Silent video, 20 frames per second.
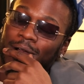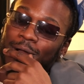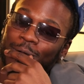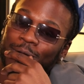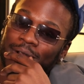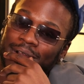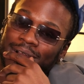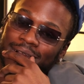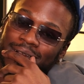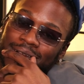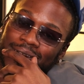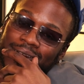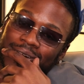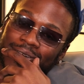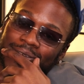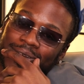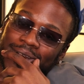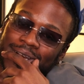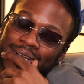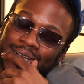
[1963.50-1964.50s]
All right,
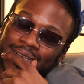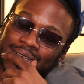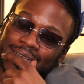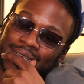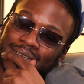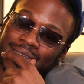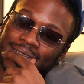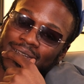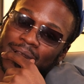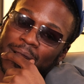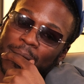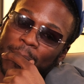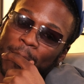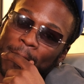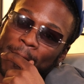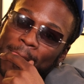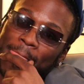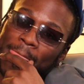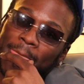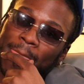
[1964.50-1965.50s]
all right. I hear that.
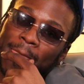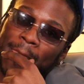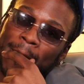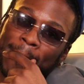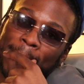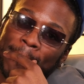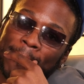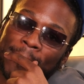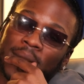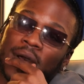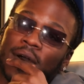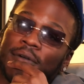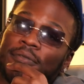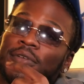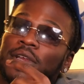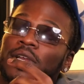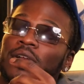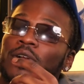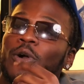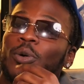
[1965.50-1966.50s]
I
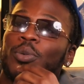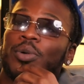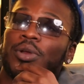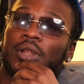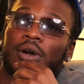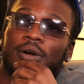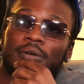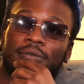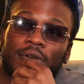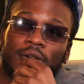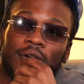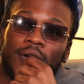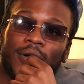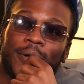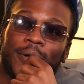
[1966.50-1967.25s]
think going off